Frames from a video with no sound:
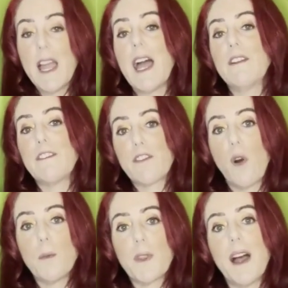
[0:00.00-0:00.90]
And
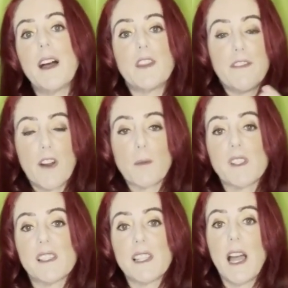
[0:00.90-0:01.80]
from that, the
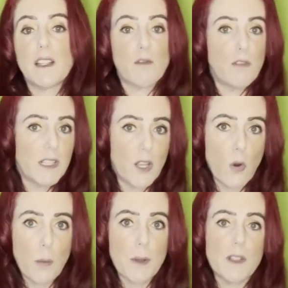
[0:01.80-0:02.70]
pharmacist had a really
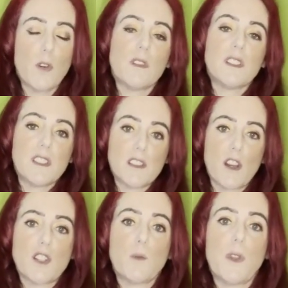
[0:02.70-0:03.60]
open and honest
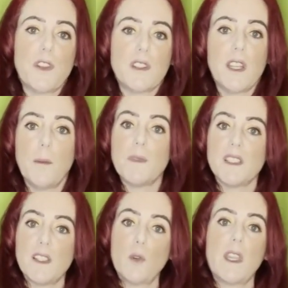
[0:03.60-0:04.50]
discussion with her team to
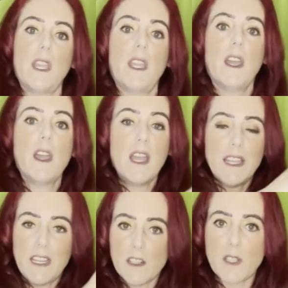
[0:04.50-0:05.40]
say, okay,
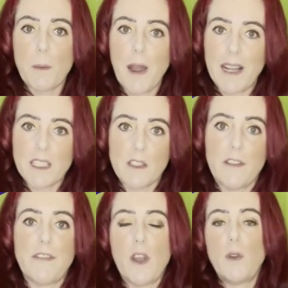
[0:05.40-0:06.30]
here's a pattern
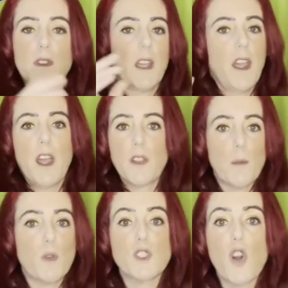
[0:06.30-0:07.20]
I've found. The
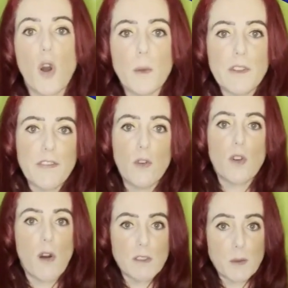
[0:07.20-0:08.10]
most common phone
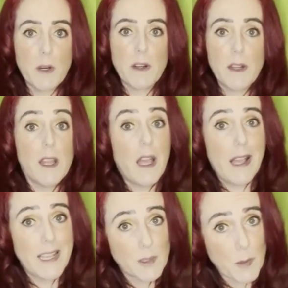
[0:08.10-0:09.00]
calls were,
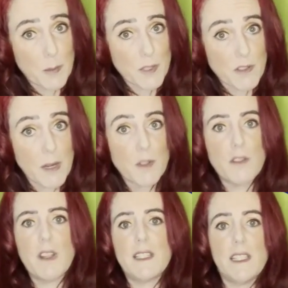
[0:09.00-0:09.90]
is my
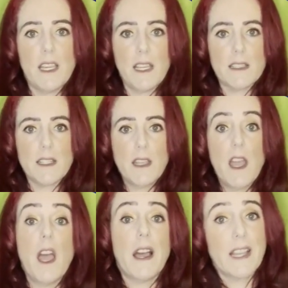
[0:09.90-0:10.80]
prescription ready yet?
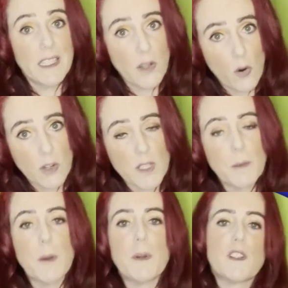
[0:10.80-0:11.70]
Can I order
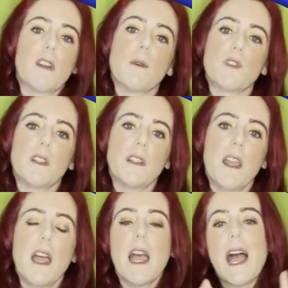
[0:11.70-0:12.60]
my prescription?
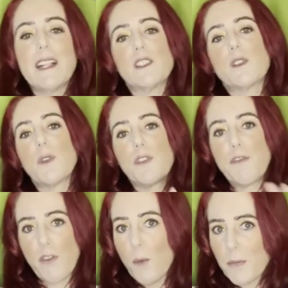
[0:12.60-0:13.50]
And so
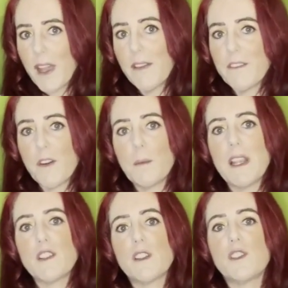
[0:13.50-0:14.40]
from that
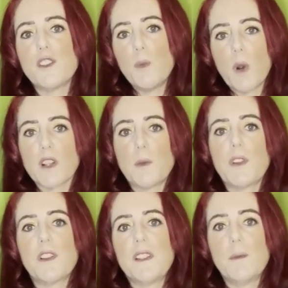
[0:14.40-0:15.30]
information, she worked
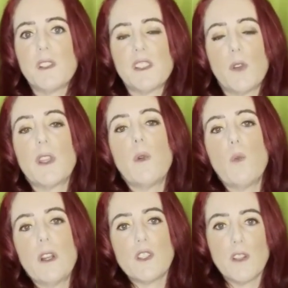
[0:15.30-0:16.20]
with her team to say, okay,
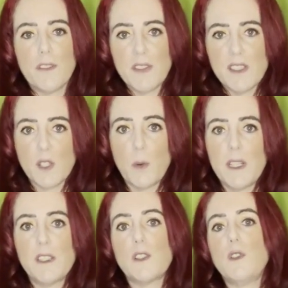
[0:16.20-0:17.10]
which of these
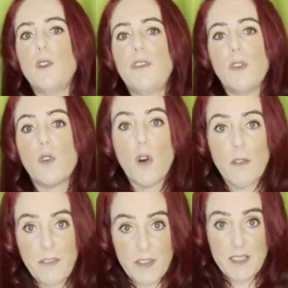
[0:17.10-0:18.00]
queries do you feel
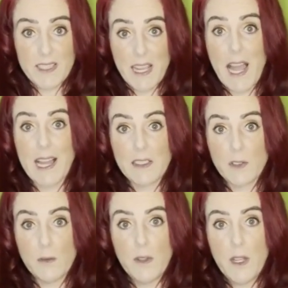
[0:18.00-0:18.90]
confident to handle?